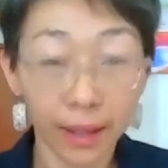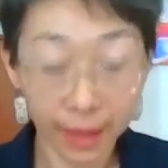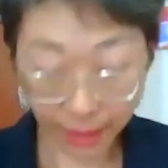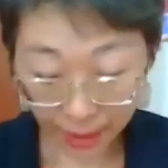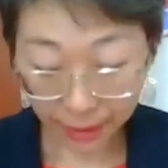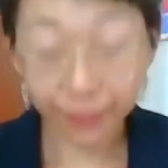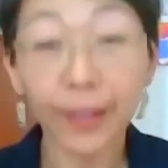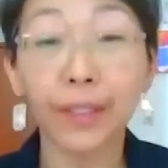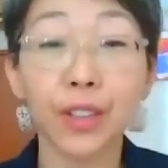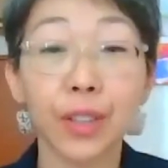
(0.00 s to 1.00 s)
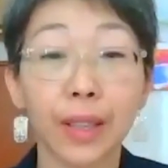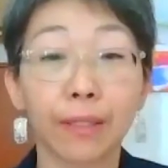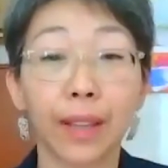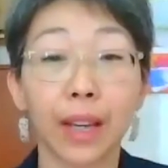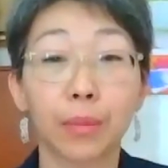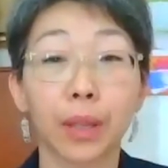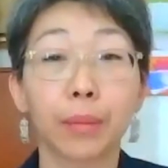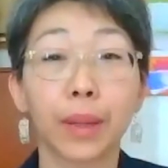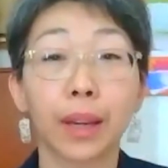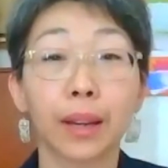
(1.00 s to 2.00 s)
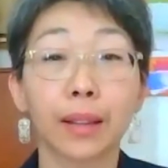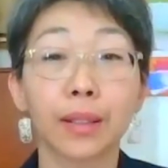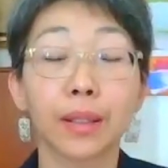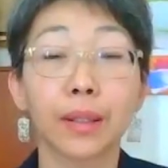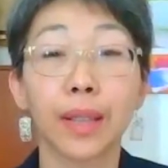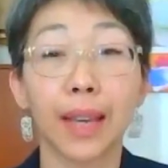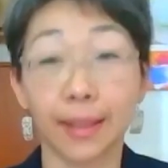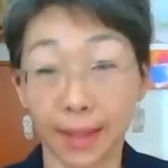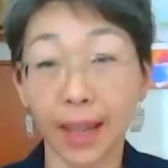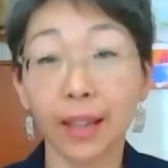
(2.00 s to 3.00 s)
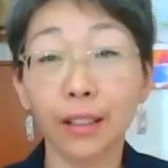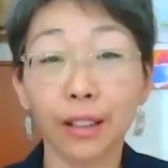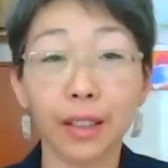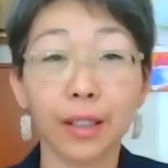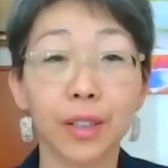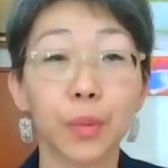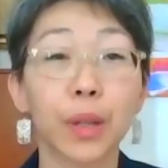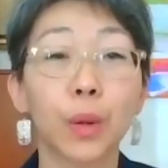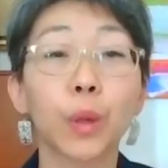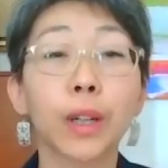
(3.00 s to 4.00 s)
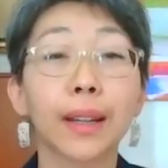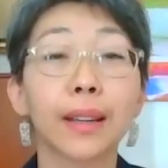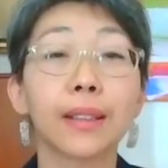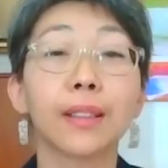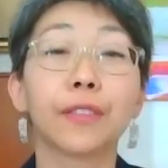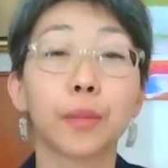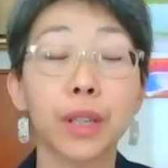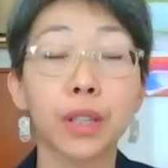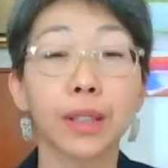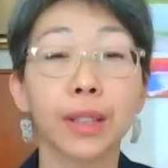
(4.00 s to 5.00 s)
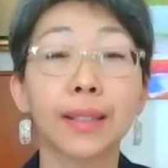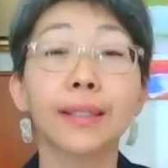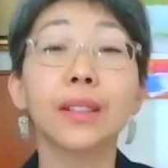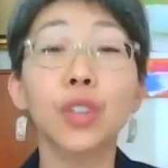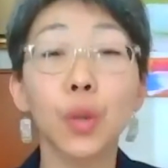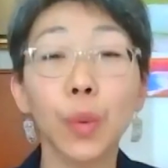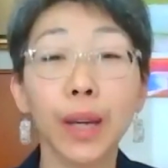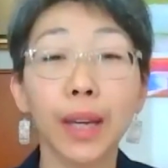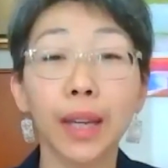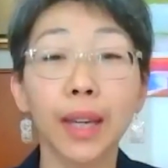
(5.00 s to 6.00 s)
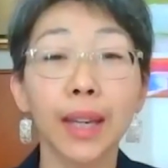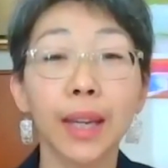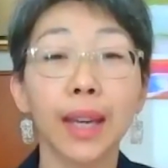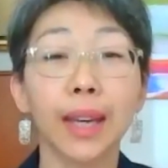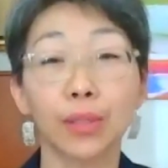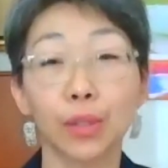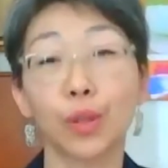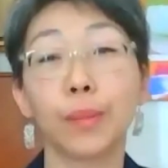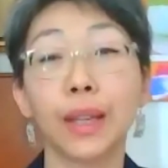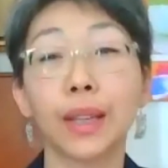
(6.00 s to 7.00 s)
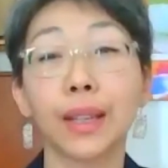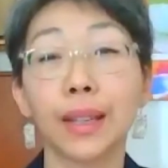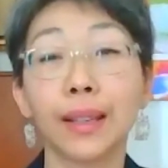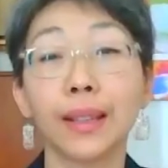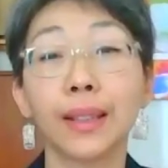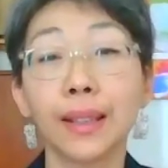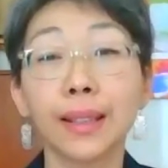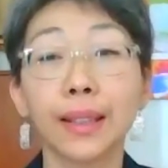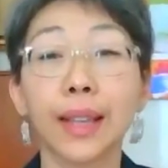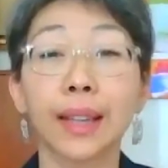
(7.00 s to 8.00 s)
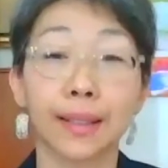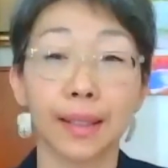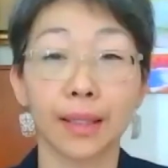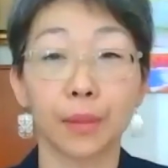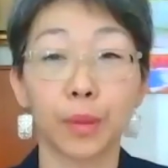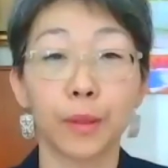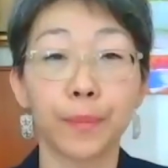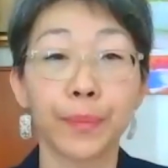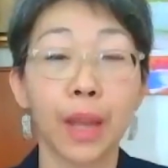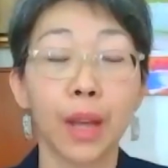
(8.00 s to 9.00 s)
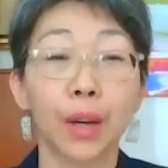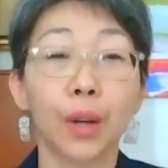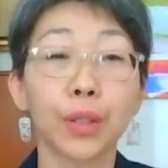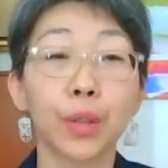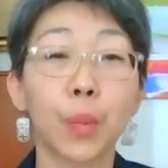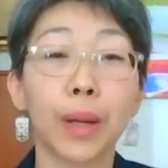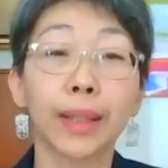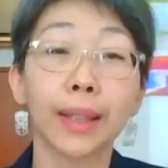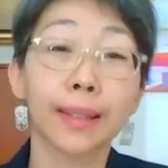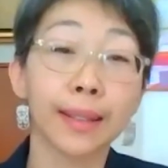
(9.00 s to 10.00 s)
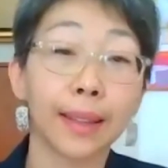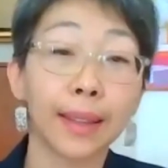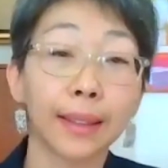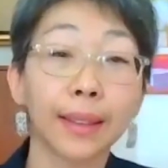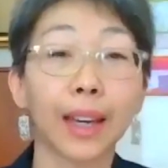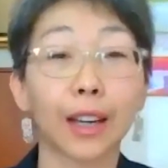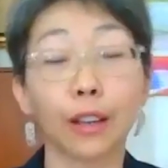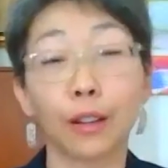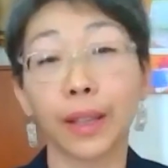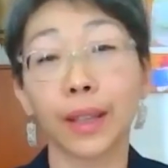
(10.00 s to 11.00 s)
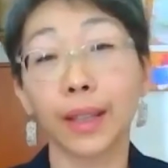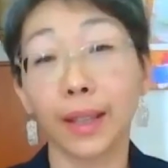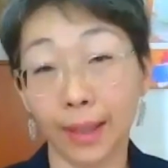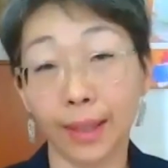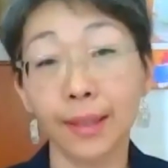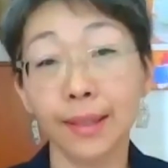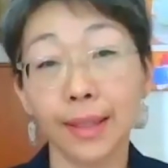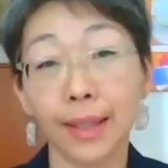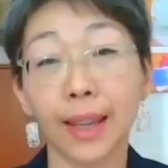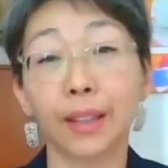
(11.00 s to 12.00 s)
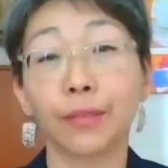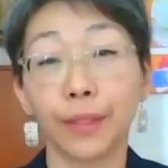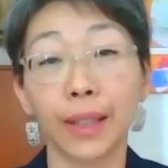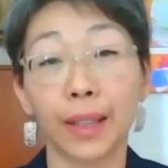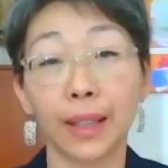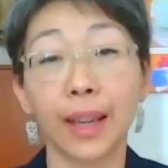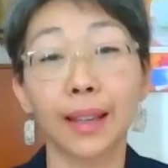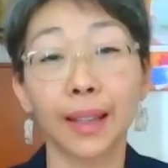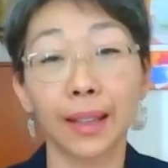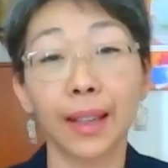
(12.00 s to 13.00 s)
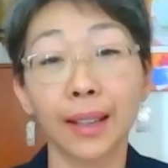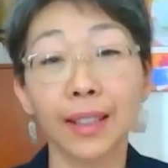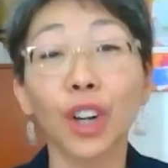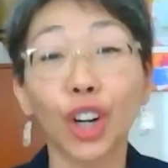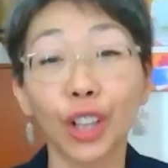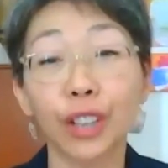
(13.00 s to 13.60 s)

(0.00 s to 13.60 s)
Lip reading: is foundation of library because as catalogers, we organize information in such a way as to make it easily accessible. Also, one can say that cataloging is at its heart